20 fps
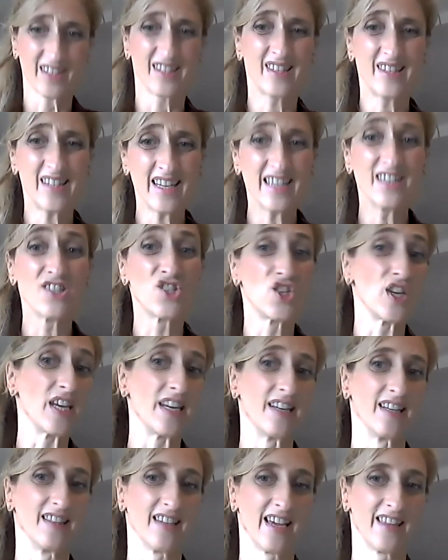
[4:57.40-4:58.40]
seen
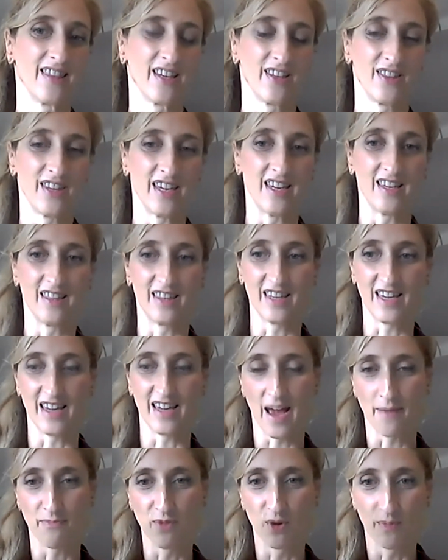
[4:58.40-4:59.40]
gene, and the
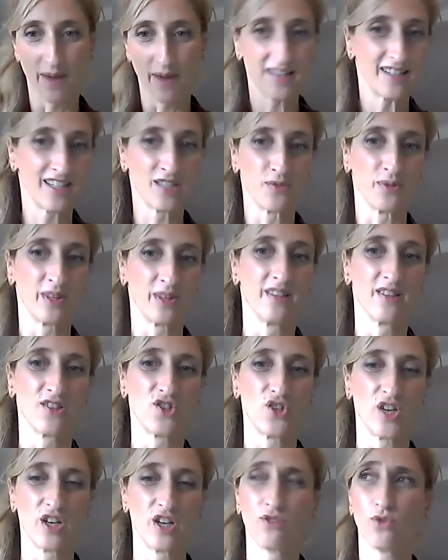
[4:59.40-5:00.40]
abnormalities within this
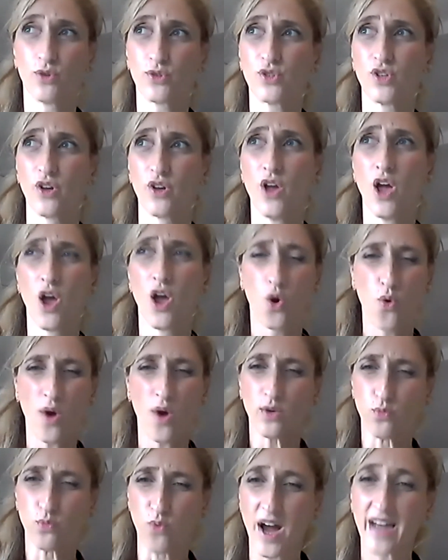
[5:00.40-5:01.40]
gene are also
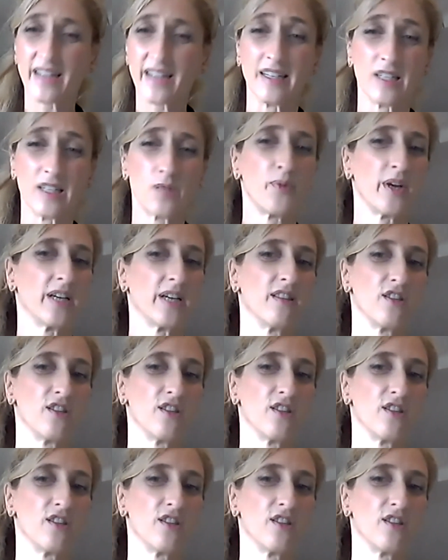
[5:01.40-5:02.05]
quite widely spread in the